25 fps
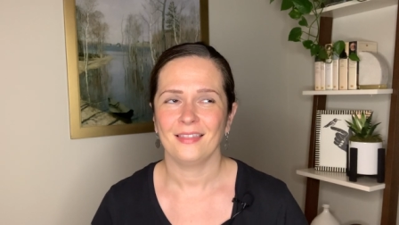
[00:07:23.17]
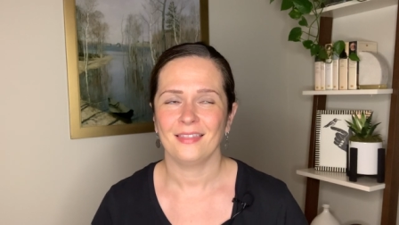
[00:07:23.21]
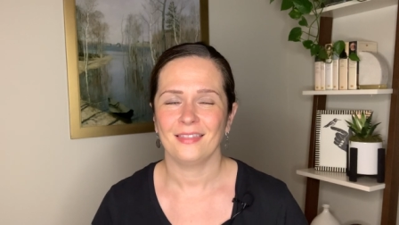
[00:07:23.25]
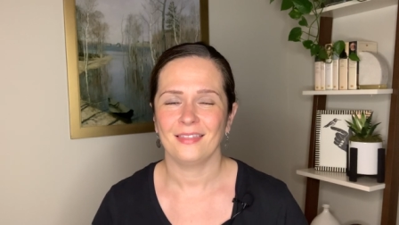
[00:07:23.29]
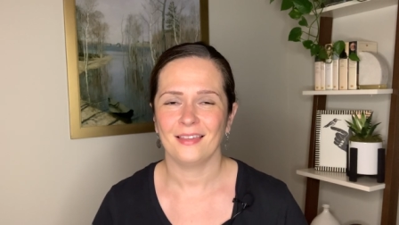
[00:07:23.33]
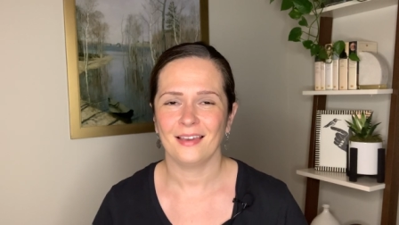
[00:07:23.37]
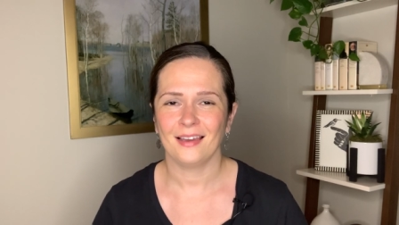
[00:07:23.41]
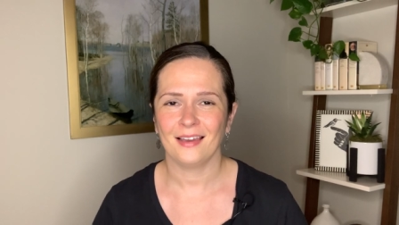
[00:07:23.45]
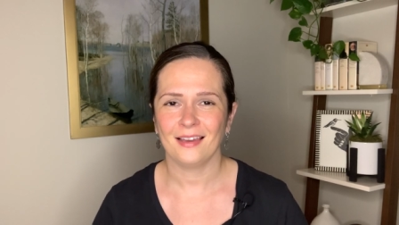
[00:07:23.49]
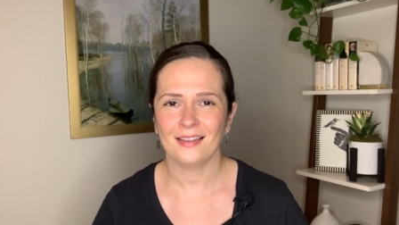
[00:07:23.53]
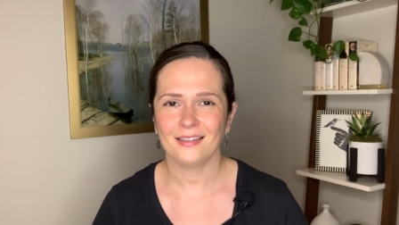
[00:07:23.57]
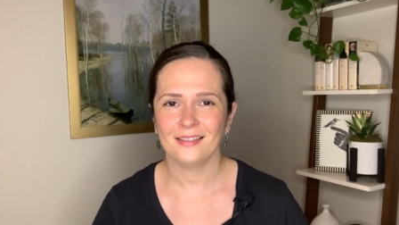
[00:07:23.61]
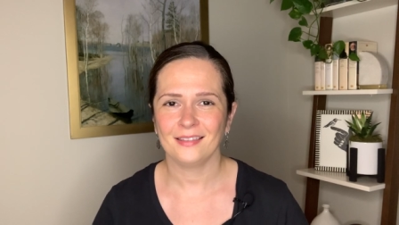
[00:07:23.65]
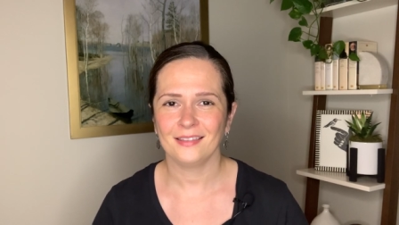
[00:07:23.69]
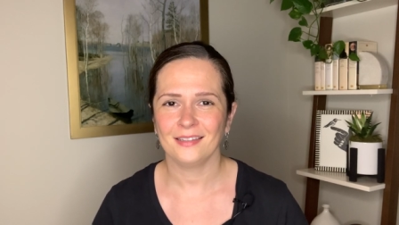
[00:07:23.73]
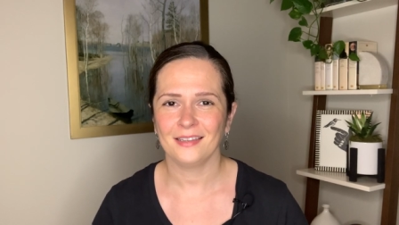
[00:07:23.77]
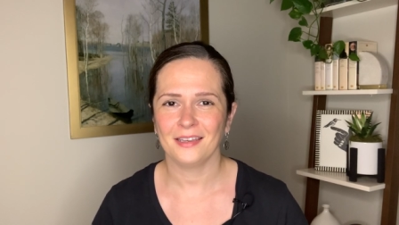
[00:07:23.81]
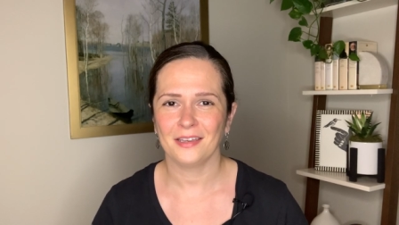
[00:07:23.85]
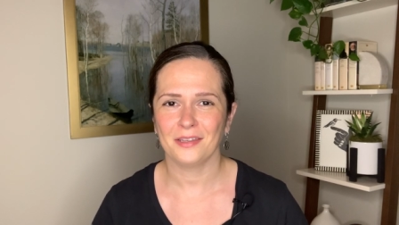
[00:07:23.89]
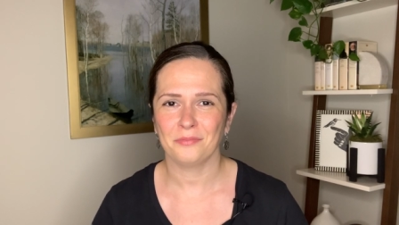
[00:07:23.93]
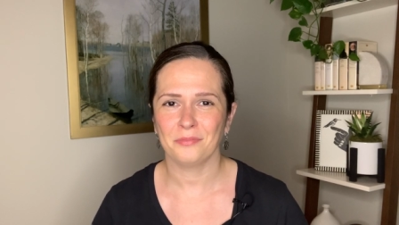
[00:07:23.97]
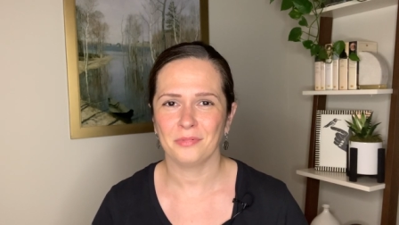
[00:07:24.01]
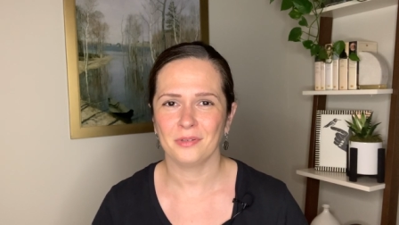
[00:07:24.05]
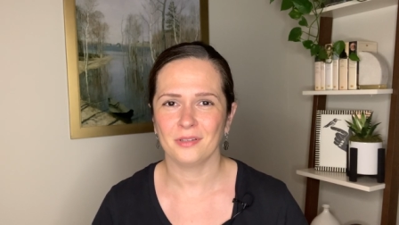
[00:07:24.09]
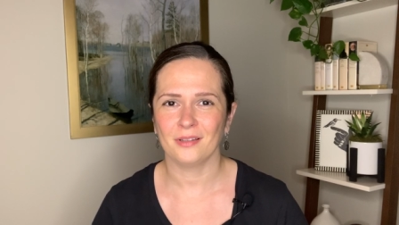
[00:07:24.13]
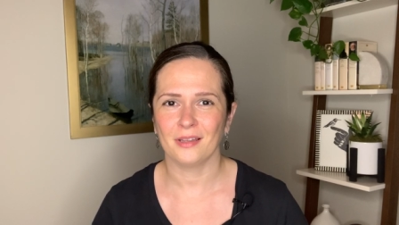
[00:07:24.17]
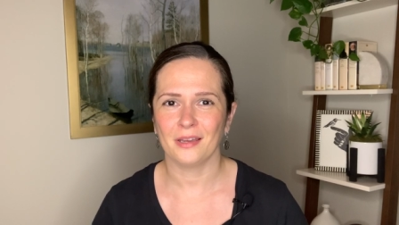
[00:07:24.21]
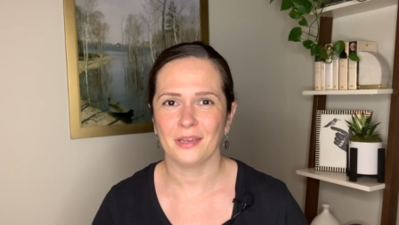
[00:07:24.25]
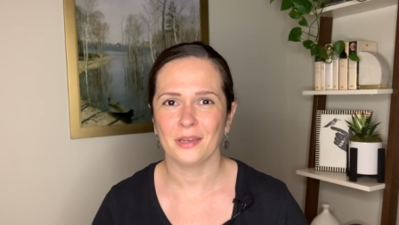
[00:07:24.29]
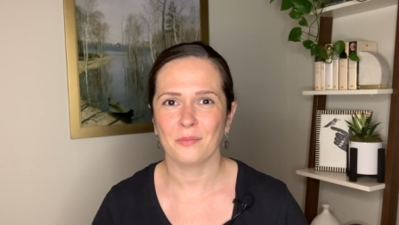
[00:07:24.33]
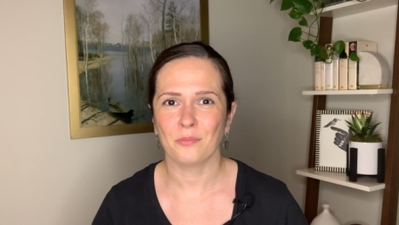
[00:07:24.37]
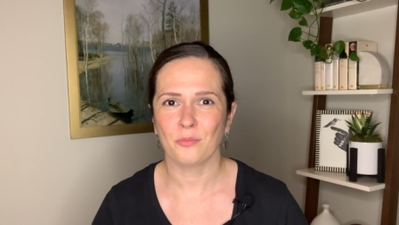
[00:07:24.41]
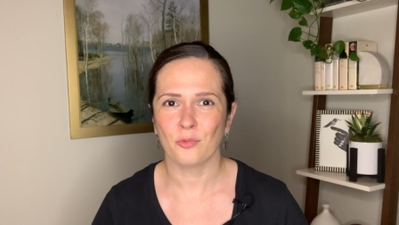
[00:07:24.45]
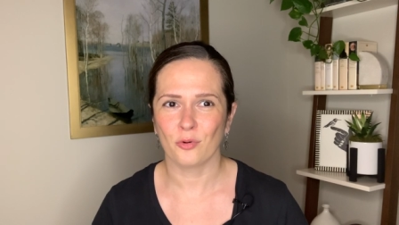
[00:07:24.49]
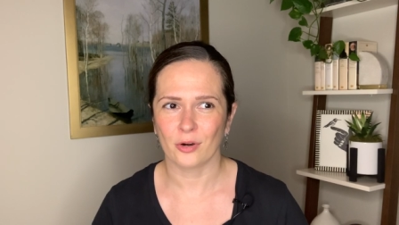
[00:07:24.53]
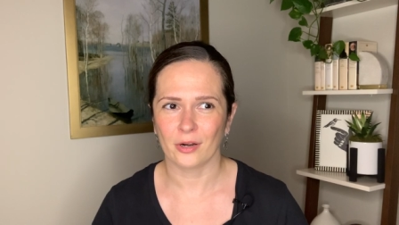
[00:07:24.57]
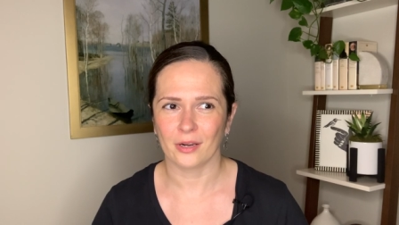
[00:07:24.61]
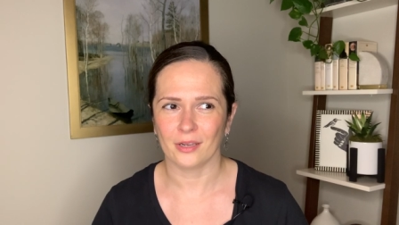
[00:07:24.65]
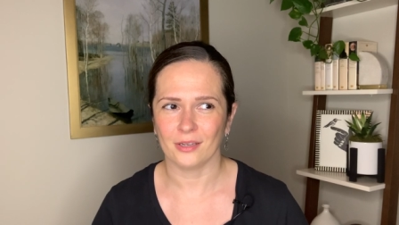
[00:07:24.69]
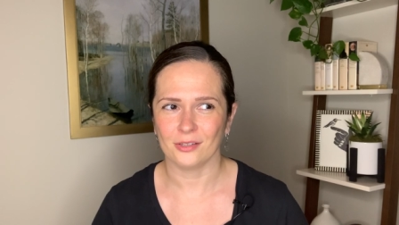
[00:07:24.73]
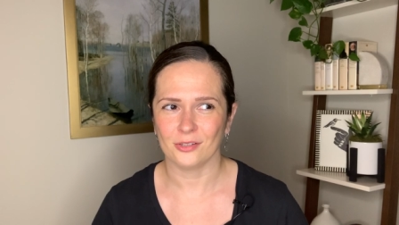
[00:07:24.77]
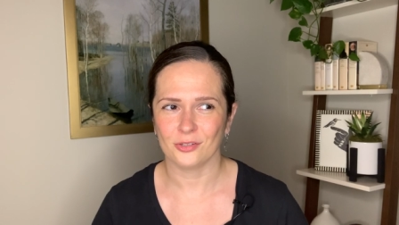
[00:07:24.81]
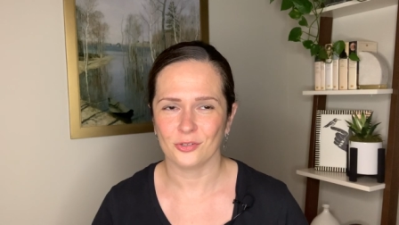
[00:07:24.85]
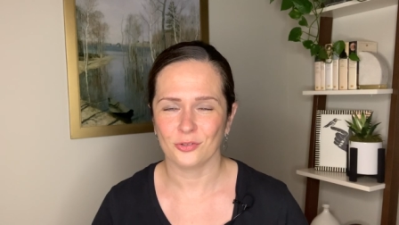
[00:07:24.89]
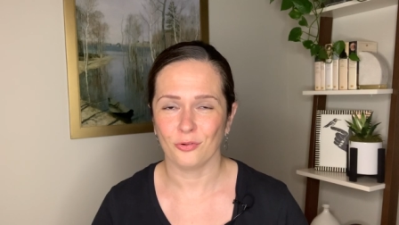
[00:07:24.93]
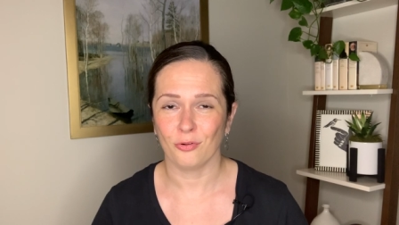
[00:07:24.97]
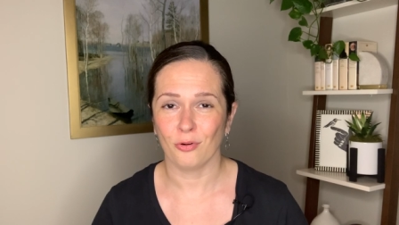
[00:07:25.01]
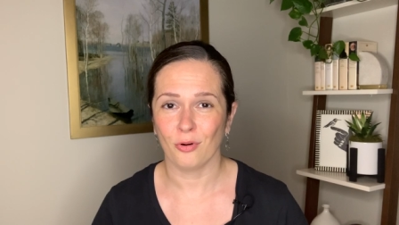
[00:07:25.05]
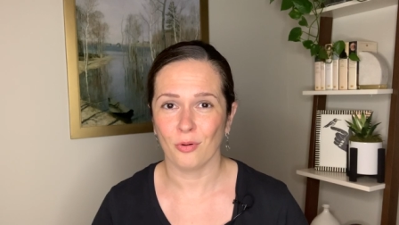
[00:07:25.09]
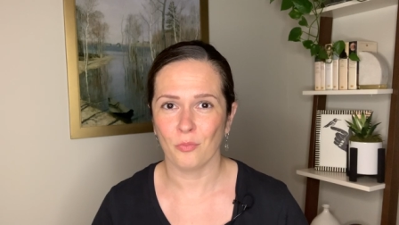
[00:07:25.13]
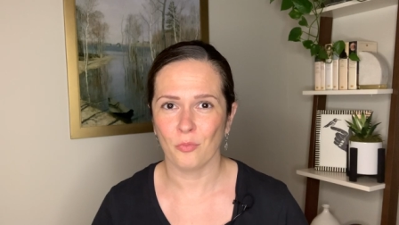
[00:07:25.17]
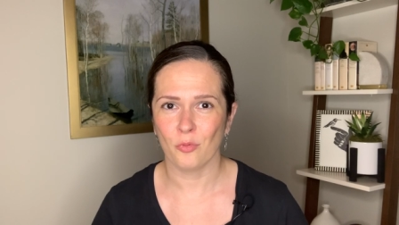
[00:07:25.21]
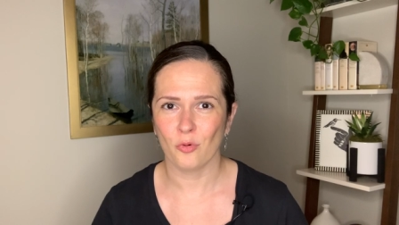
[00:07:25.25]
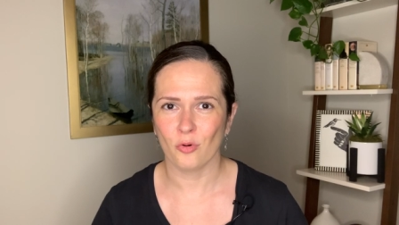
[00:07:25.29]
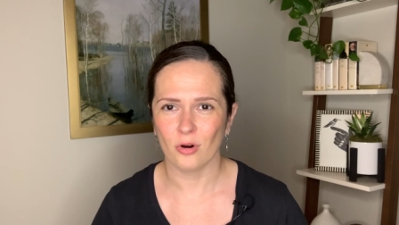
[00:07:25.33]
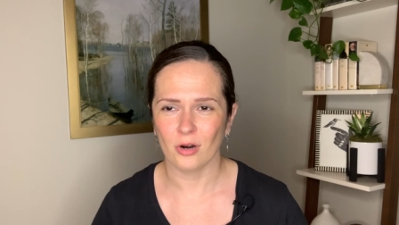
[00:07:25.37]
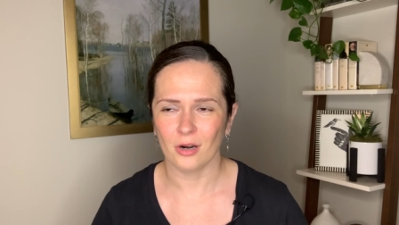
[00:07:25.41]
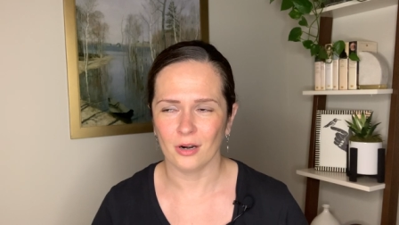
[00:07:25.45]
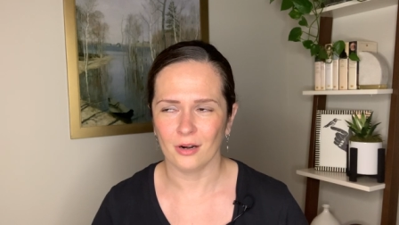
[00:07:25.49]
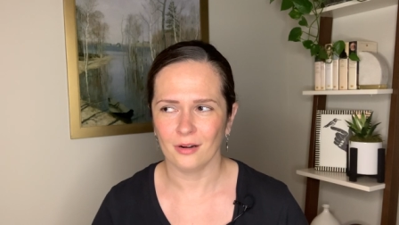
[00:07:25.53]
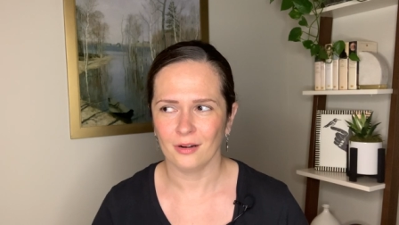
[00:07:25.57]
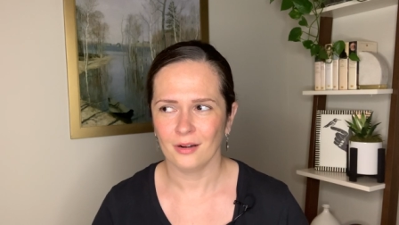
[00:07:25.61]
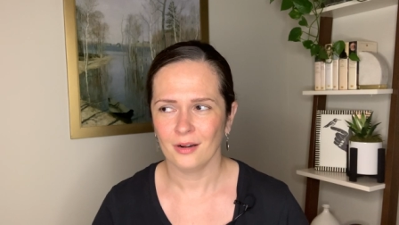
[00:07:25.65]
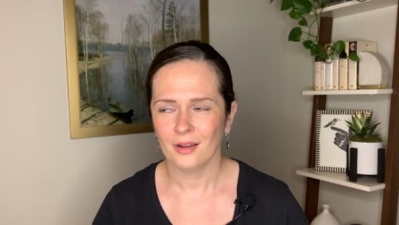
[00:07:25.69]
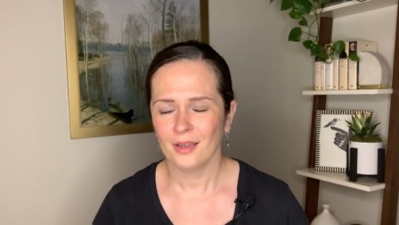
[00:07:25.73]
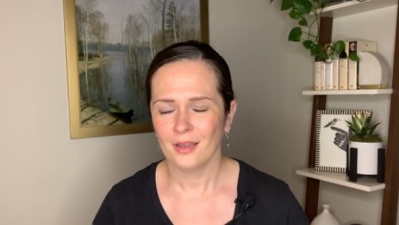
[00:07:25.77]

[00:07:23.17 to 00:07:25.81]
That can be like mortgage or more.